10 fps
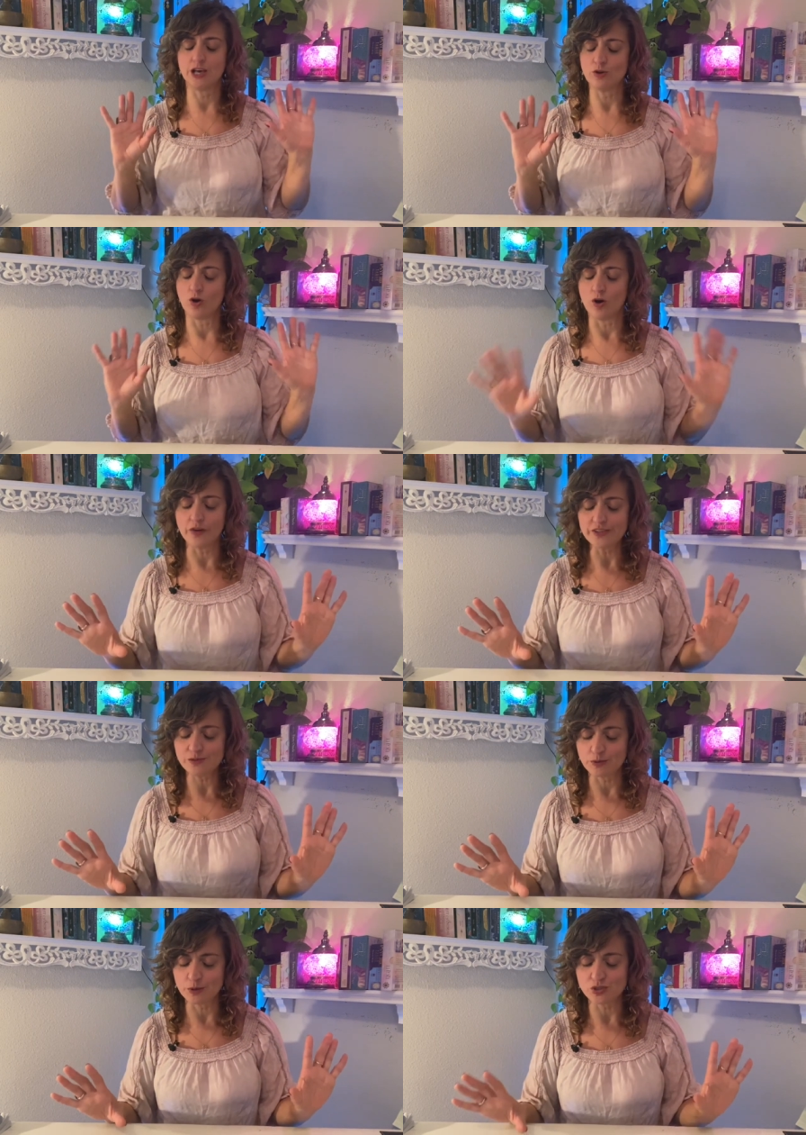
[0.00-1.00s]
and all these
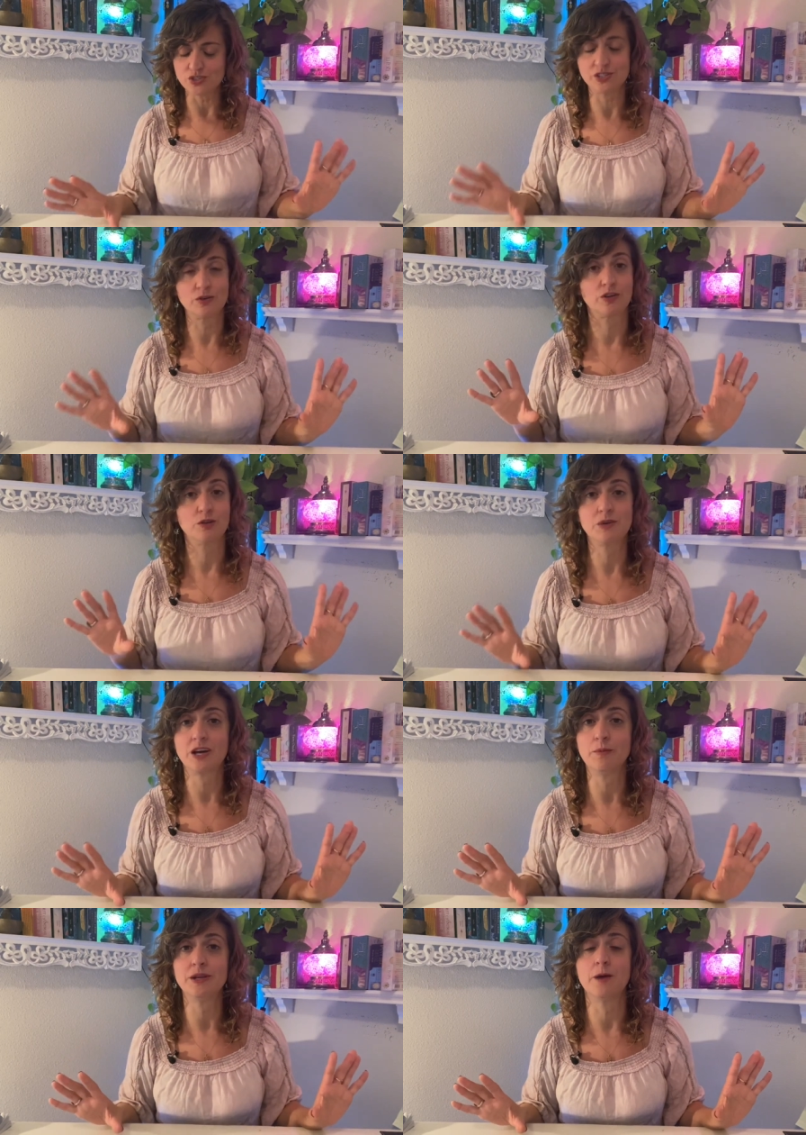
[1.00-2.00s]
emotions that are gonna be
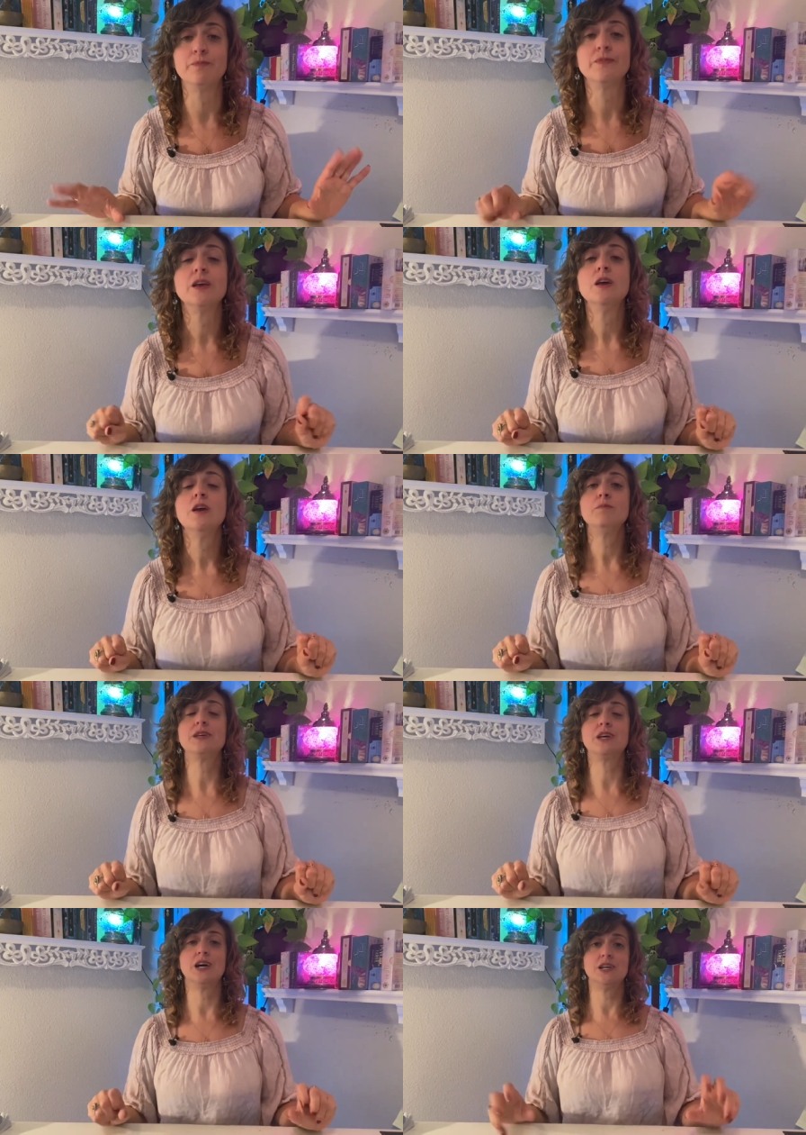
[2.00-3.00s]
coming up
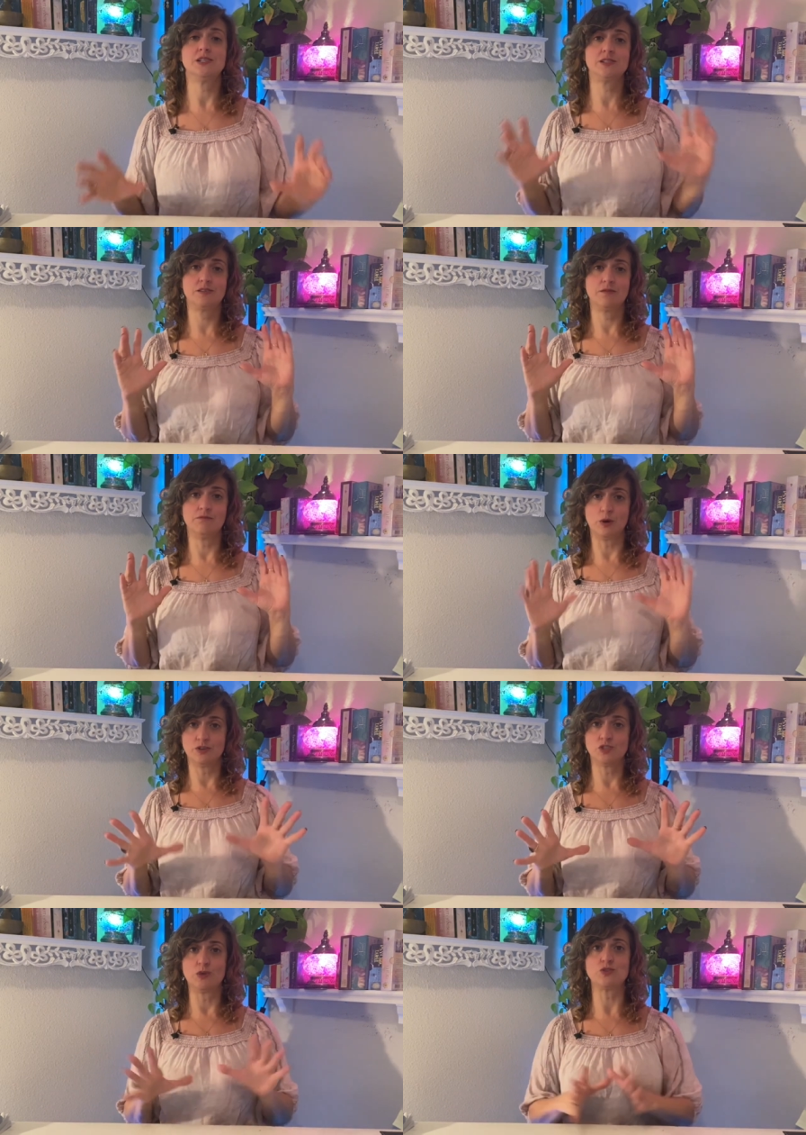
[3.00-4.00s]
because
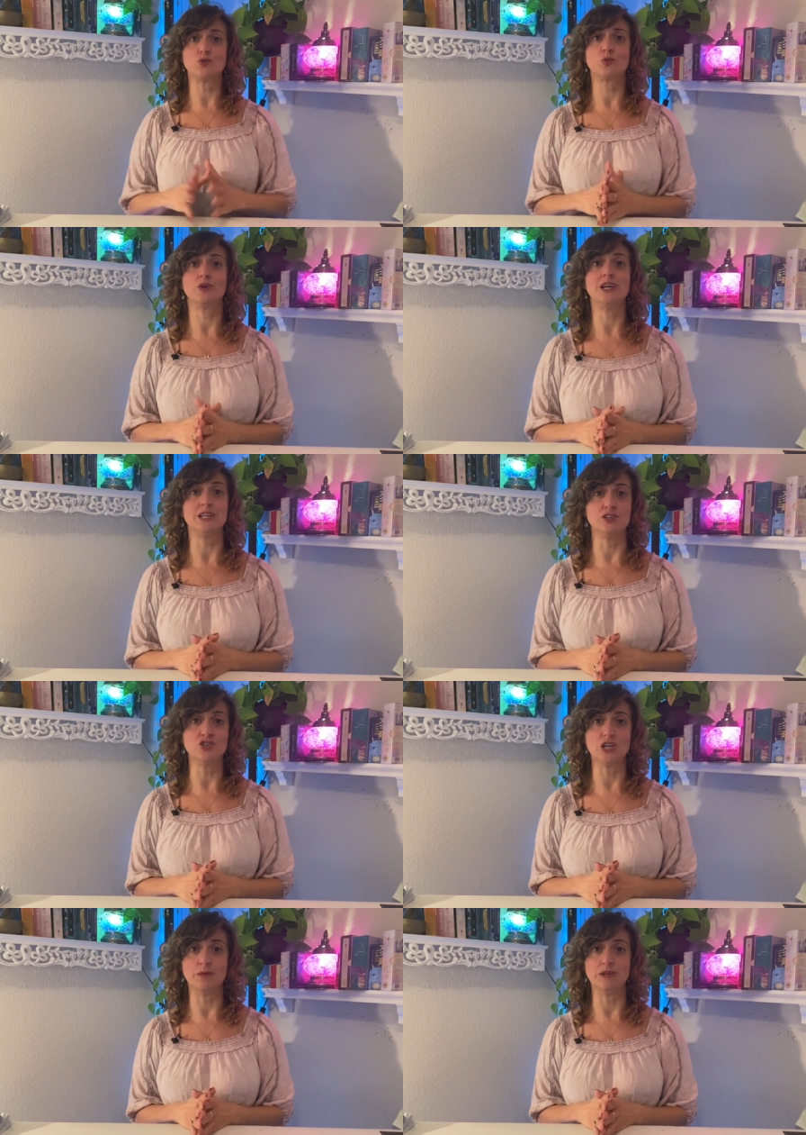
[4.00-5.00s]
Mars in retrograde in
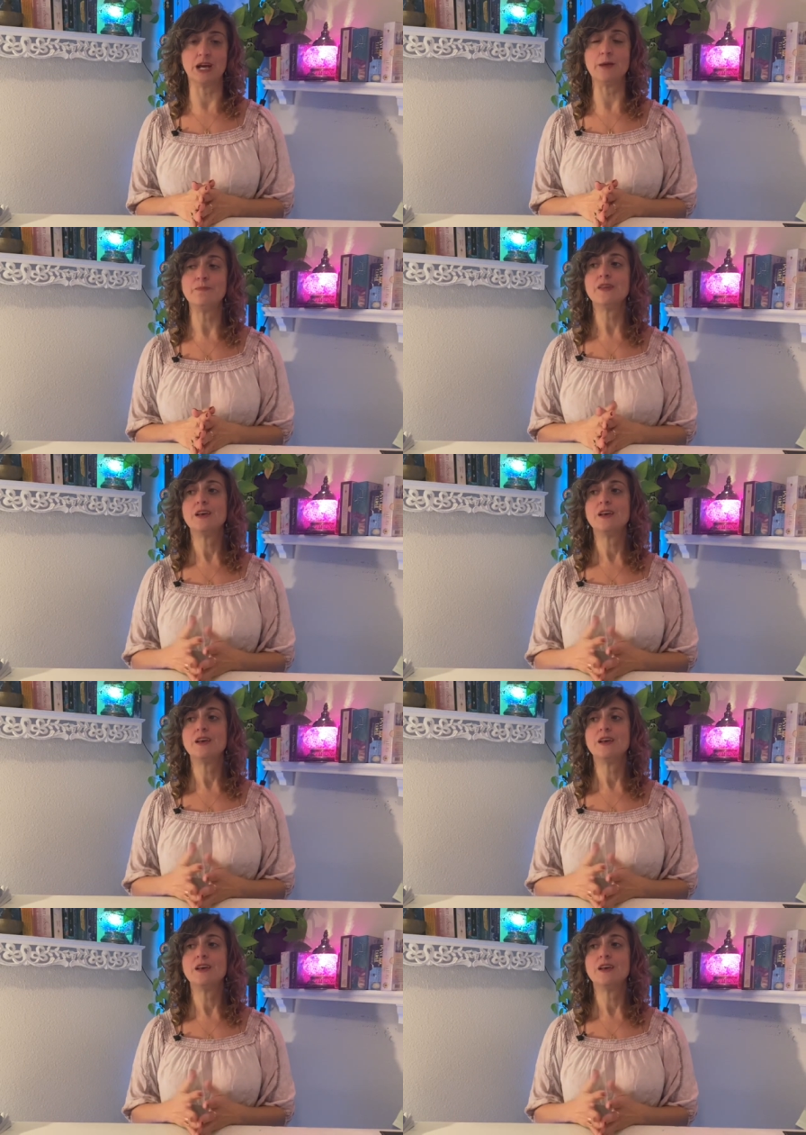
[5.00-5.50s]
Gemini